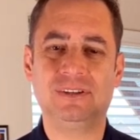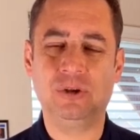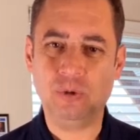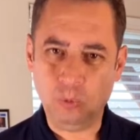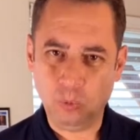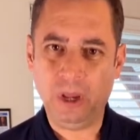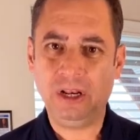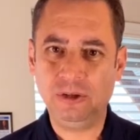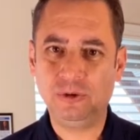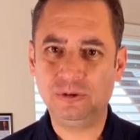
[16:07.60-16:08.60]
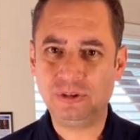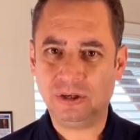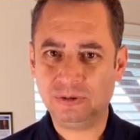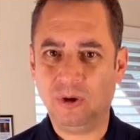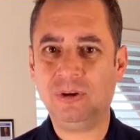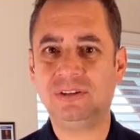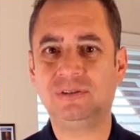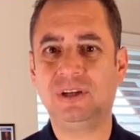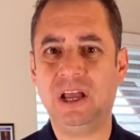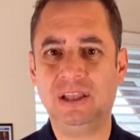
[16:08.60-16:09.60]
You know when you start talking
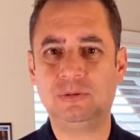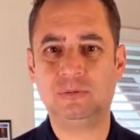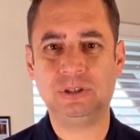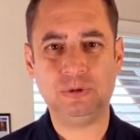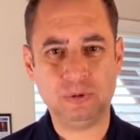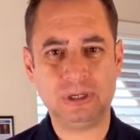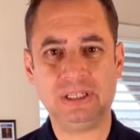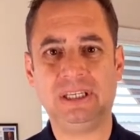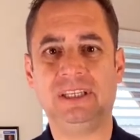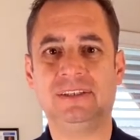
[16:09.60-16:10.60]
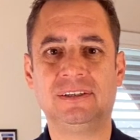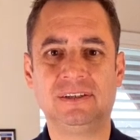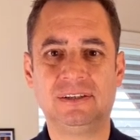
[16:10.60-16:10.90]
to God? When you are in need.